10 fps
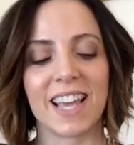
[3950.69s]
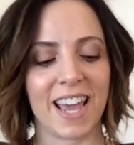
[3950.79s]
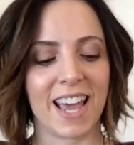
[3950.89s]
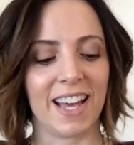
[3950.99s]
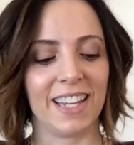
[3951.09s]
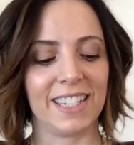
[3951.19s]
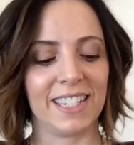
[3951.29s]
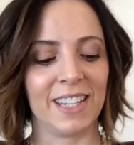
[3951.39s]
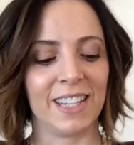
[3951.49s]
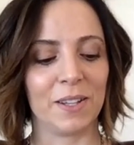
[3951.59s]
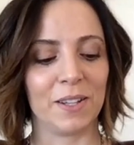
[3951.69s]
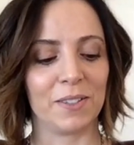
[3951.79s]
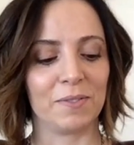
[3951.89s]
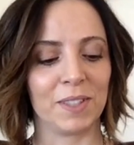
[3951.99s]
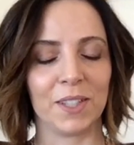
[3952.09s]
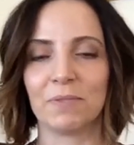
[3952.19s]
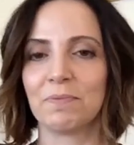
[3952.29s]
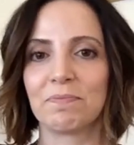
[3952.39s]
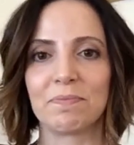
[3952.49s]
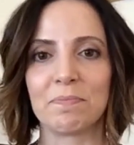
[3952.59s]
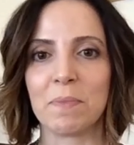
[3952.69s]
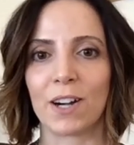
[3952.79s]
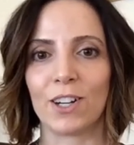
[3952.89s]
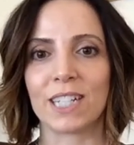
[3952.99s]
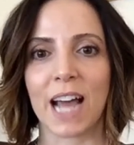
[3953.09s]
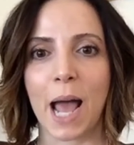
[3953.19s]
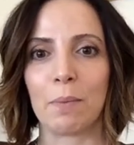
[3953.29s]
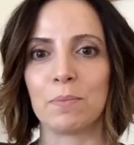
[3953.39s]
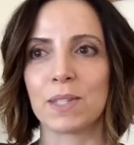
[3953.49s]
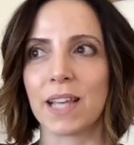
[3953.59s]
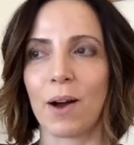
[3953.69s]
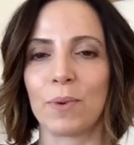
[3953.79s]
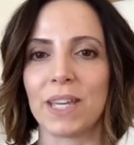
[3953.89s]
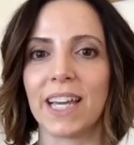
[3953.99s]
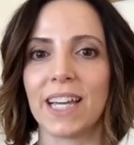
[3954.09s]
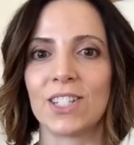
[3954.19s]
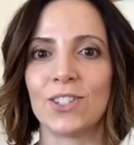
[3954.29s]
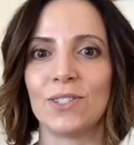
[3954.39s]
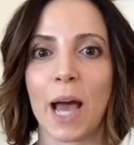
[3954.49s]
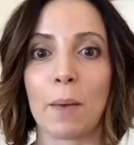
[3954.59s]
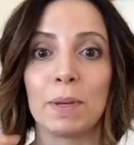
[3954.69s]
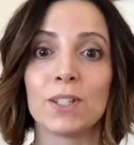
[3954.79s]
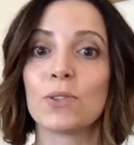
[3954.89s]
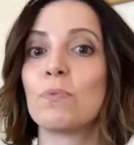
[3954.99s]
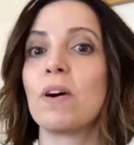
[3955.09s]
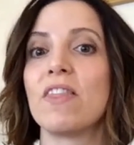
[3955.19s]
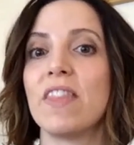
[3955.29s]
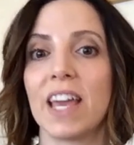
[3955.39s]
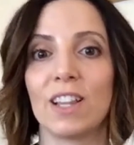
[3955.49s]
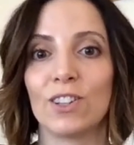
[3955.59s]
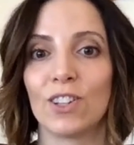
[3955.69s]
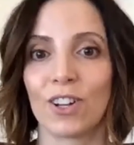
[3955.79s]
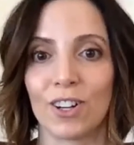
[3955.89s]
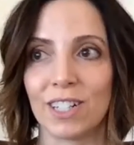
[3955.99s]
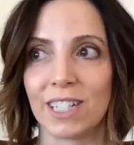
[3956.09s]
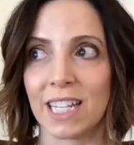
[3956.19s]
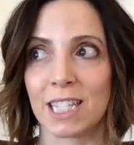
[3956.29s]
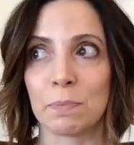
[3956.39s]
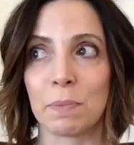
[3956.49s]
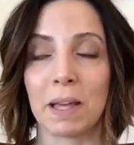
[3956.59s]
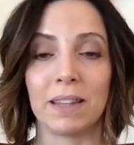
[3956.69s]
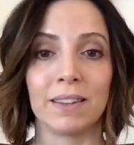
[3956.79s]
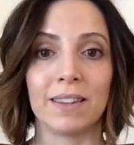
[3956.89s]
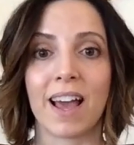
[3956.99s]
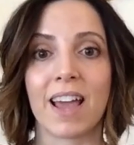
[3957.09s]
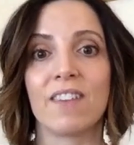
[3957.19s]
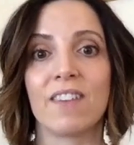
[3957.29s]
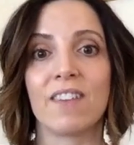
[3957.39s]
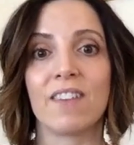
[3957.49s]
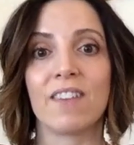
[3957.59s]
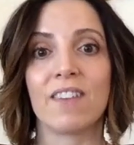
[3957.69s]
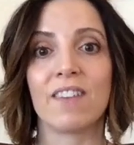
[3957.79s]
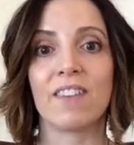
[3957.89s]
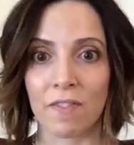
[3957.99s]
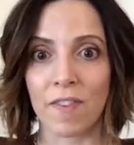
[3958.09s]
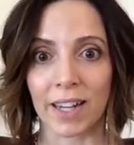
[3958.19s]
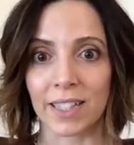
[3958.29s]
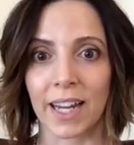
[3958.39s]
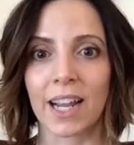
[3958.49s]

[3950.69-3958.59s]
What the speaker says: and in the, you know, modern times, how we get to tap into what they learned and spent lifetimes perfecting